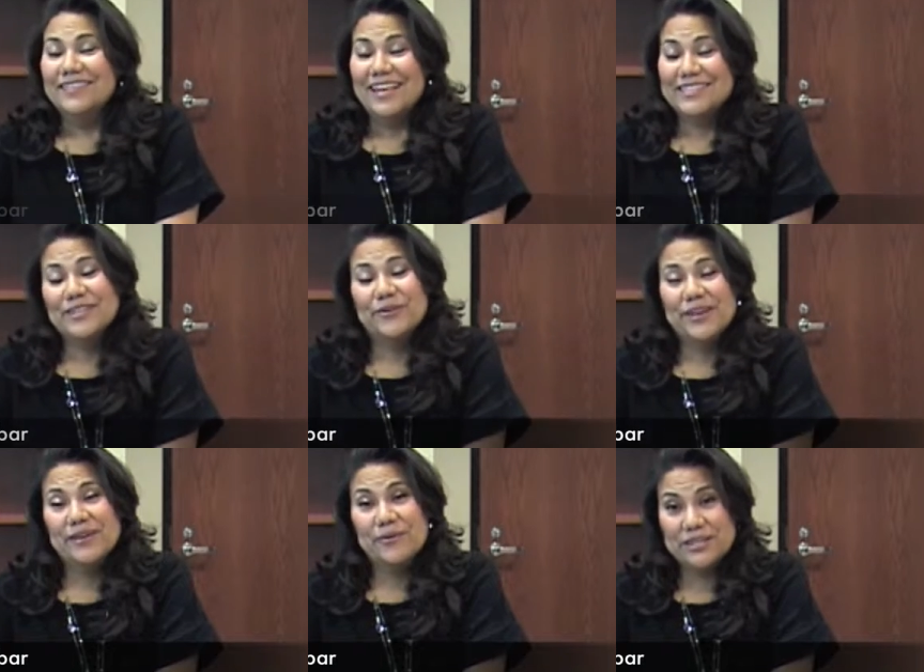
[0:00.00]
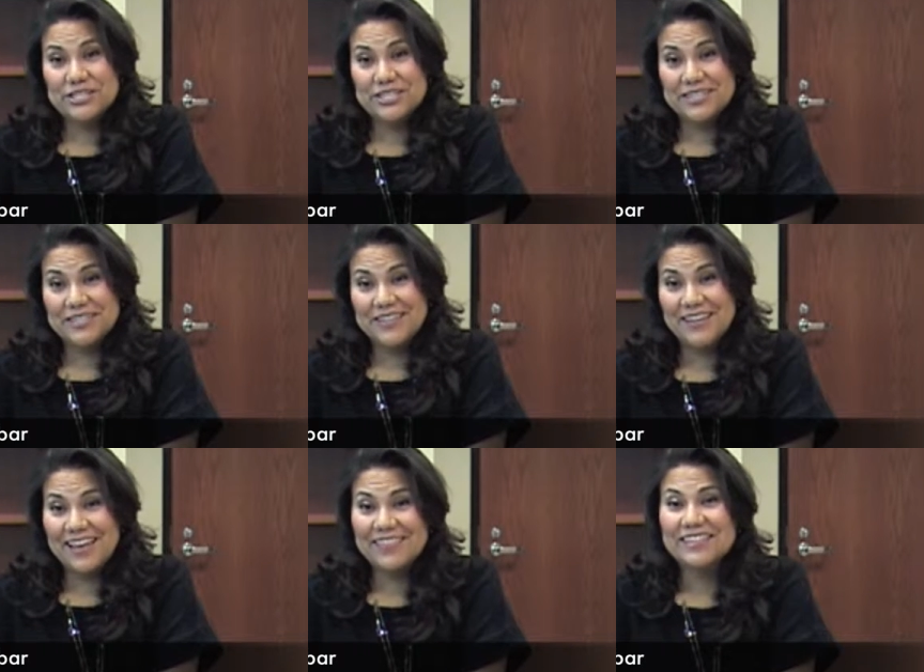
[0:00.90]
That's a great question,
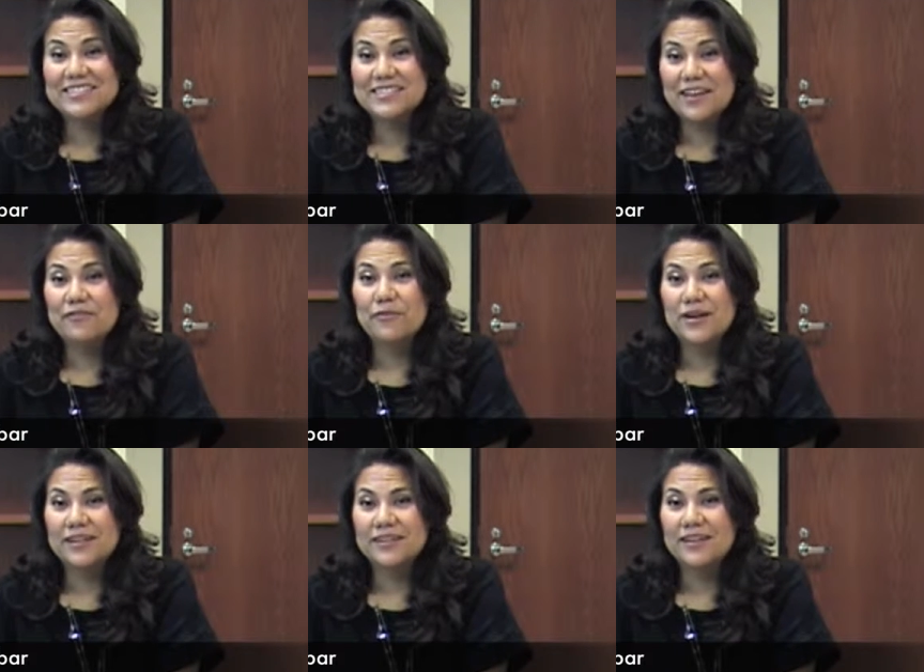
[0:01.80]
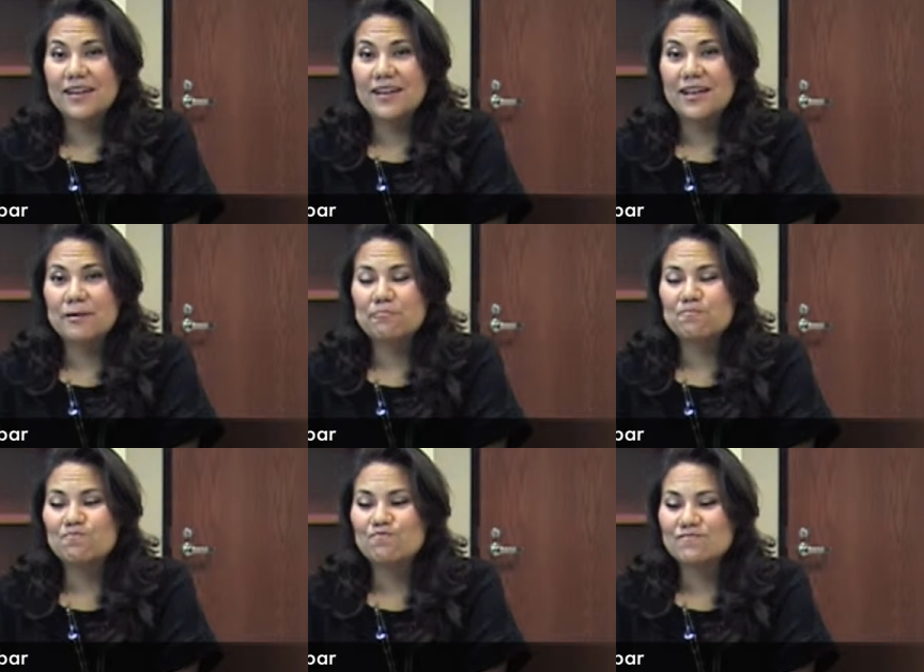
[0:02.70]
and that's a tough one.
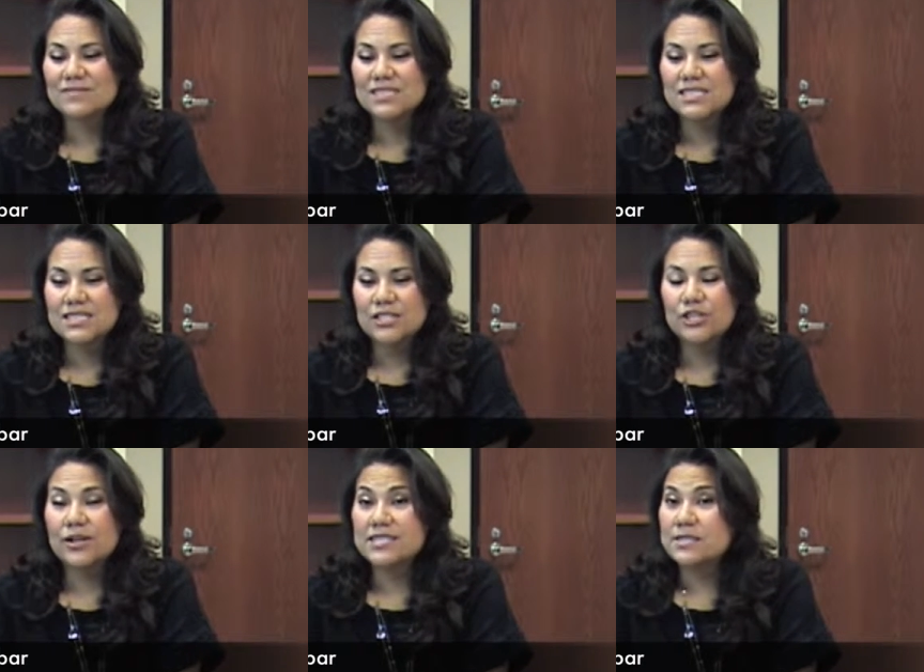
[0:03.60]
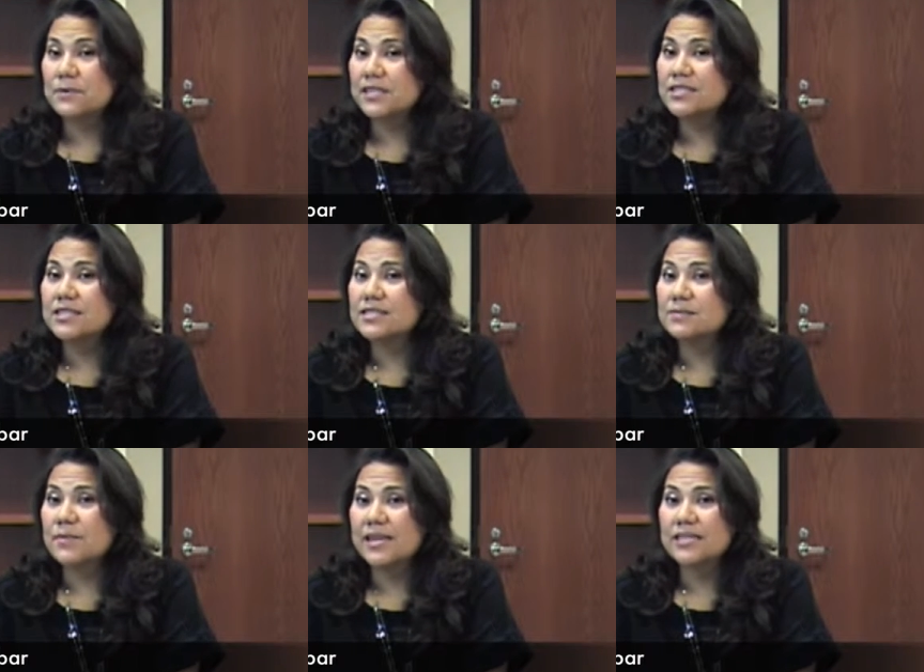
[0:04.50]
You know, I speak to
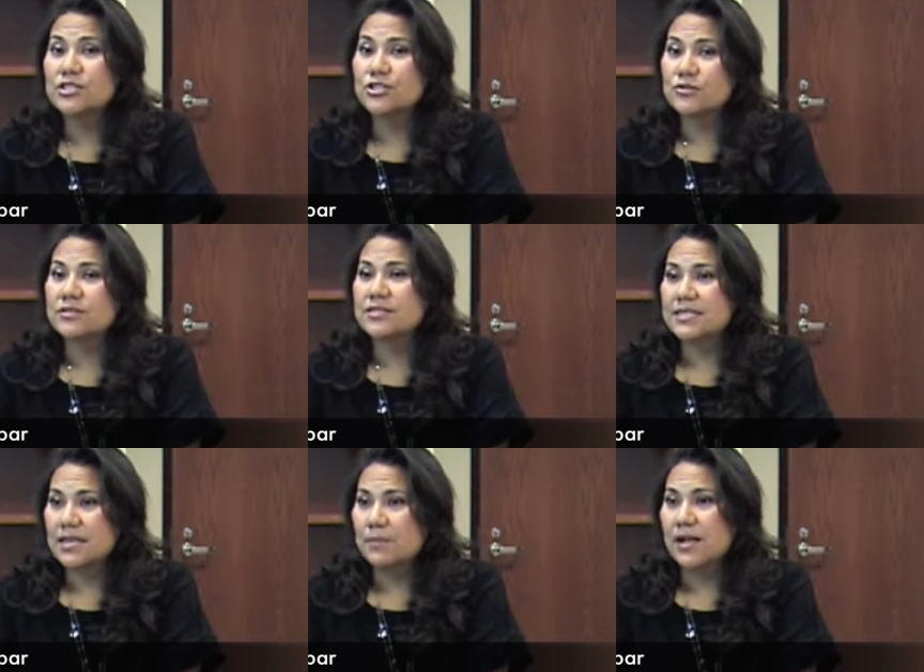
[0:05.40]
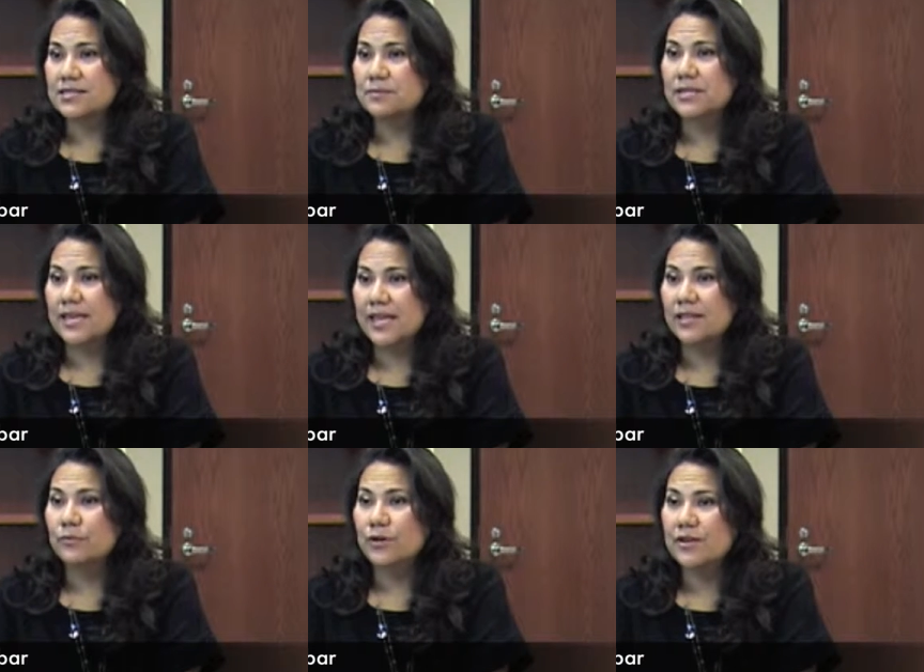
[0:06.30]
as many students as I possibly
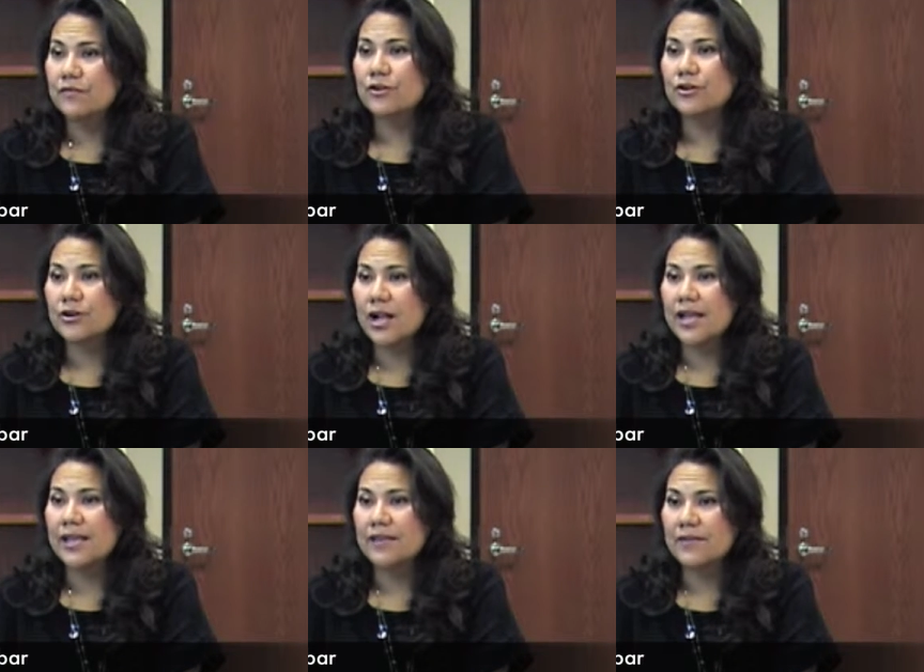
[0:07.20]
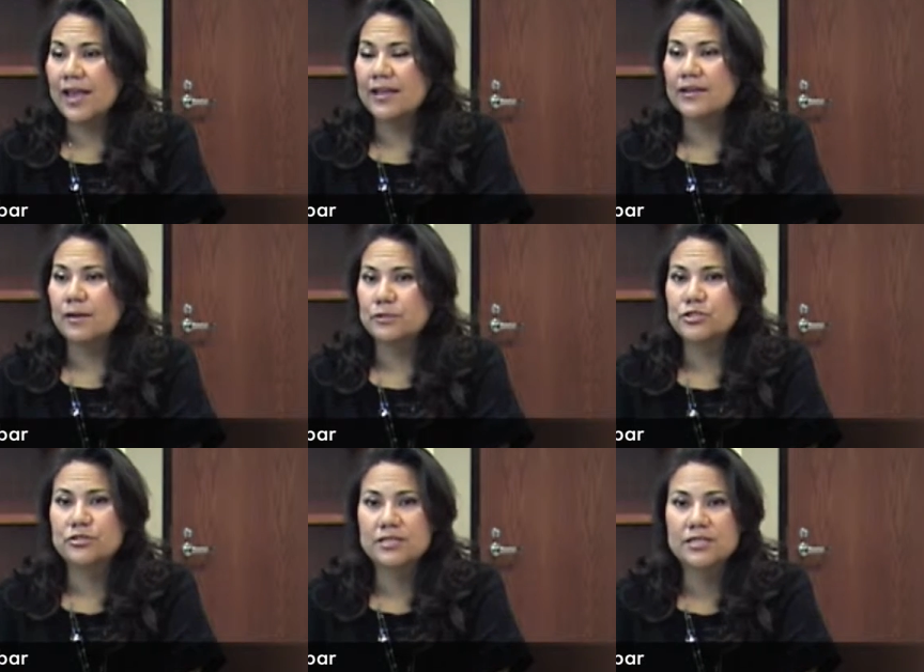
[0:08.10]
can. Whenever I have had an
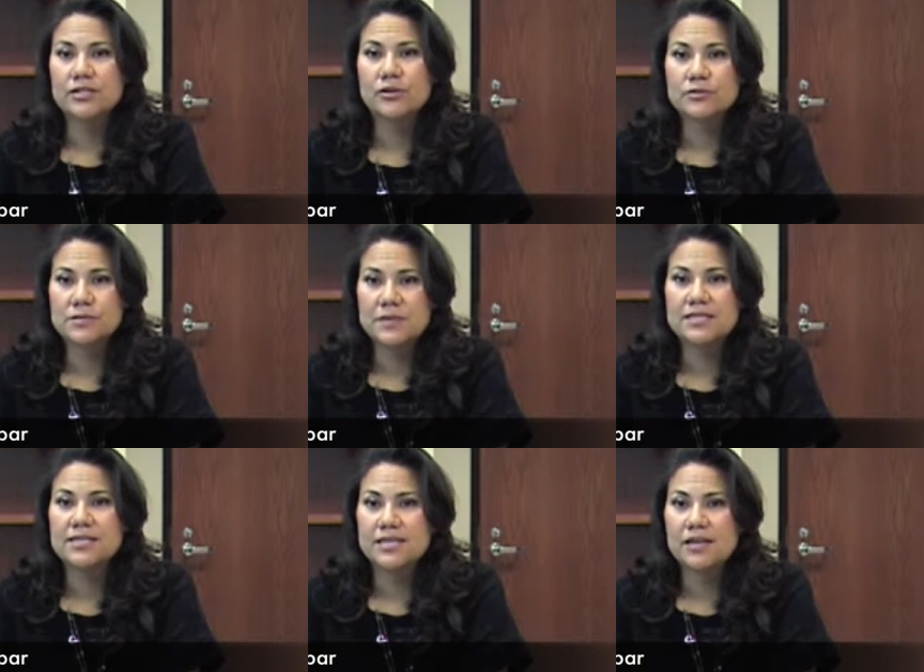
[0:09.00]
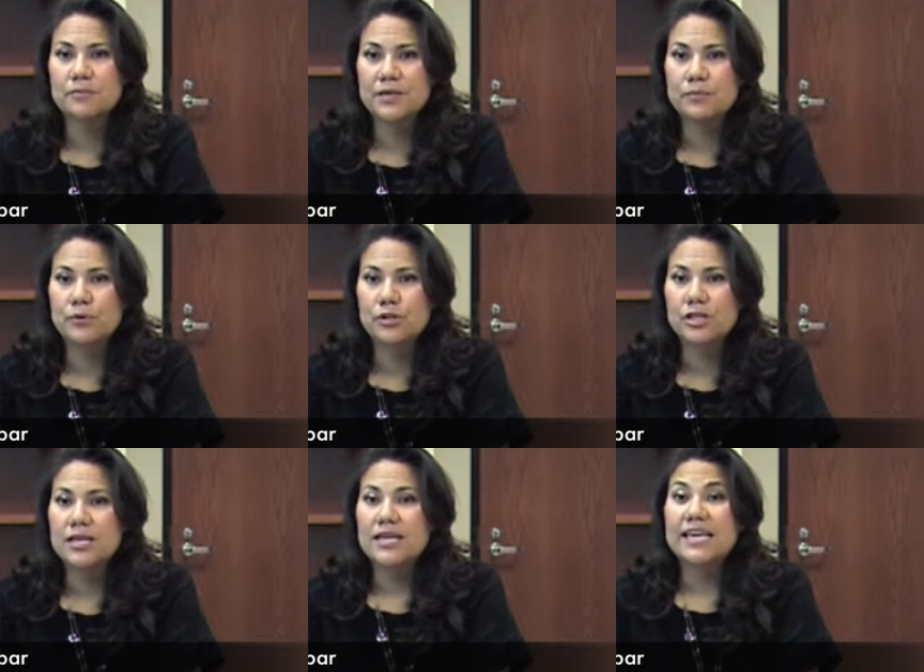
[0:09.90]
opportunity to go speak to young
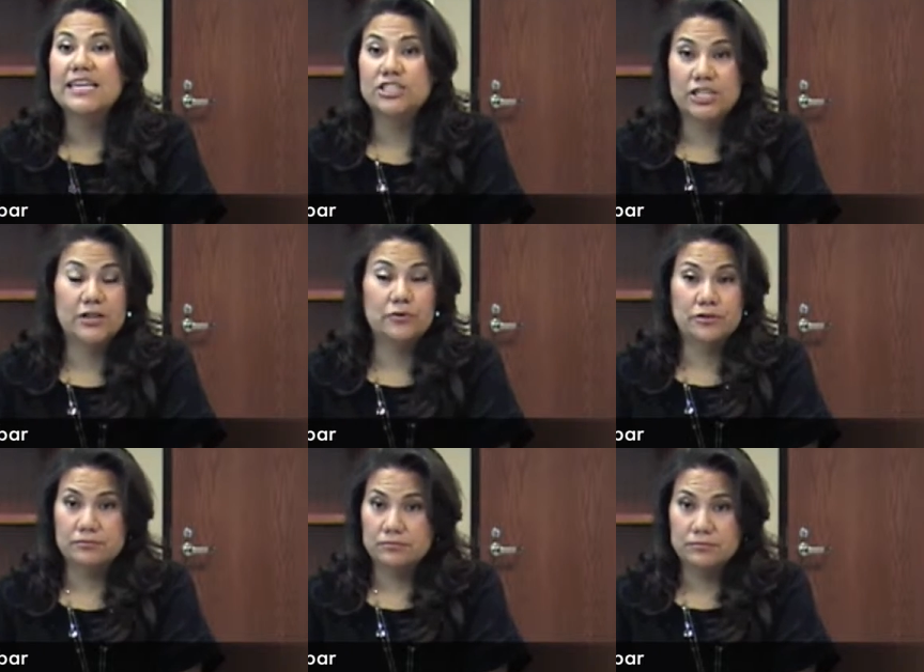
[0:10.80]
people in general,